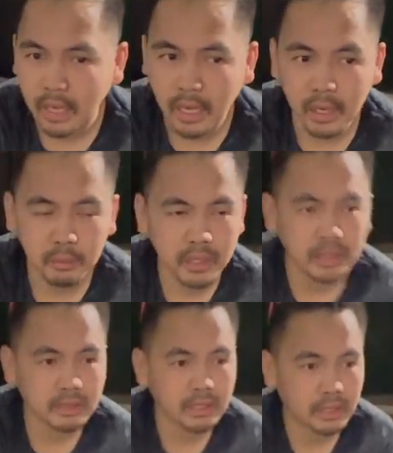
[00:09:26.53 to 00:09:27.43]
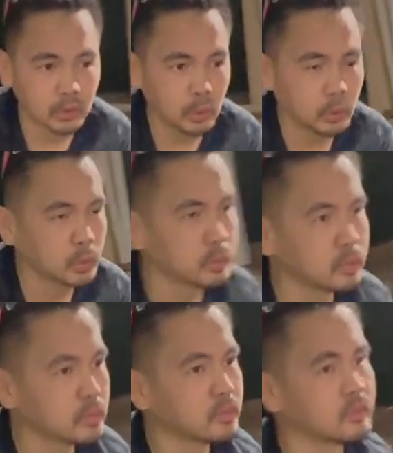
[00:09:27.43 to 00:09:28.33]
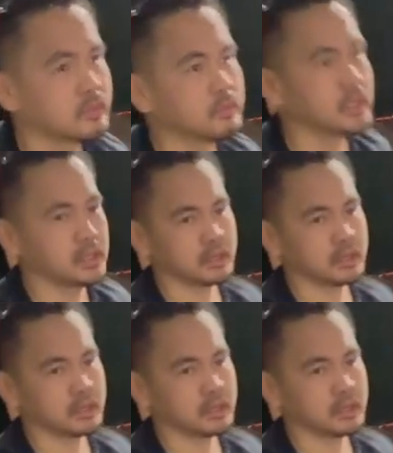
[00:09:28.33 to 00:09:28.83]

I'm gonna say no, but